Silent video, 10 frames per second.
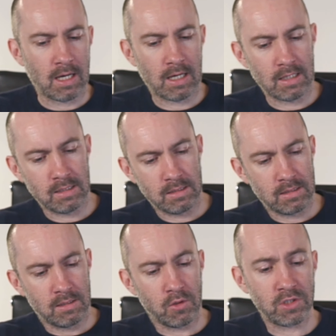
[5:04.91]

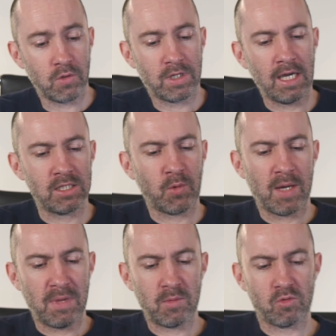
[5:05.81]
and looks okay. It's
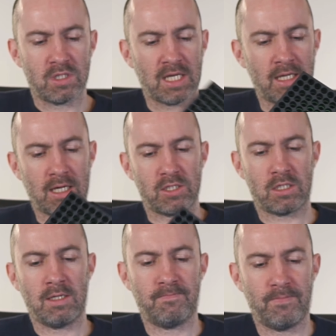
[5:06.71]
quite a minimal design
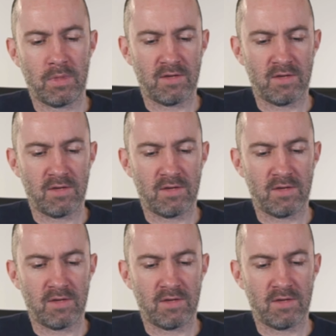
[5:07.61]
actually.